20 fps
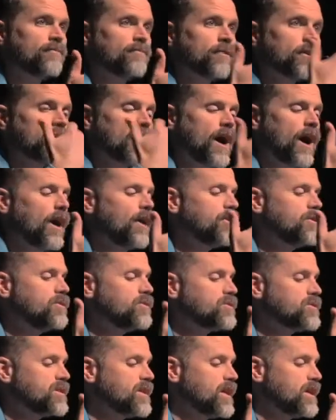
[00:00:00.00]
For God
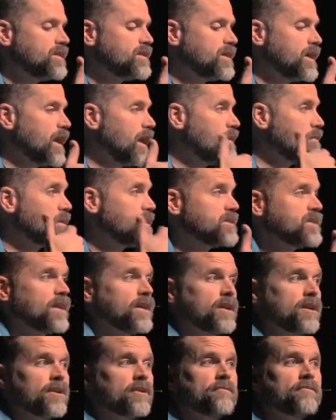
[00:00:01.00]
who says that I'm going to
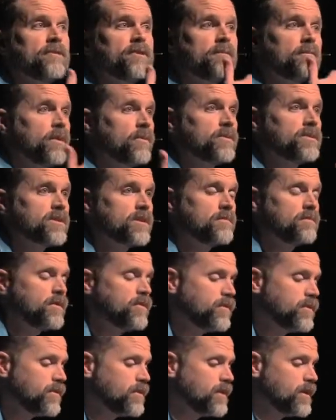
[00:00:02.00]
take care of you, I'm always going to
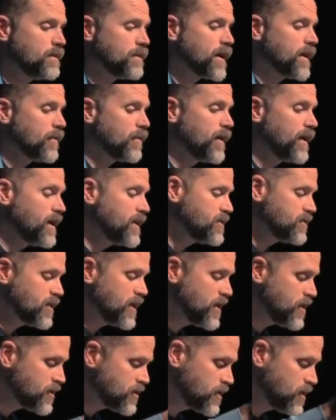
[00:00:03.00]
be with you no matter what. Here's,
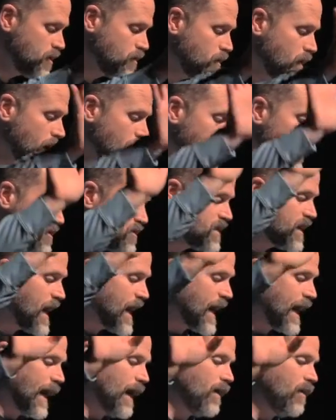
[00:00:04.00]
here's a good way. Here's the
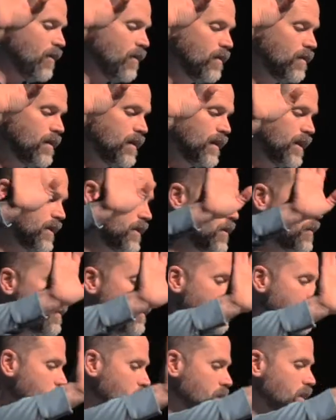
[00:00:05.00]
how under
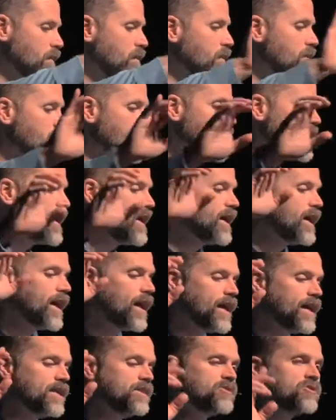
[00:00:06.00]
point number three
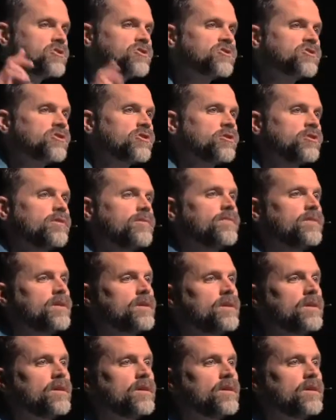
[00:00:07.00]
is to serve.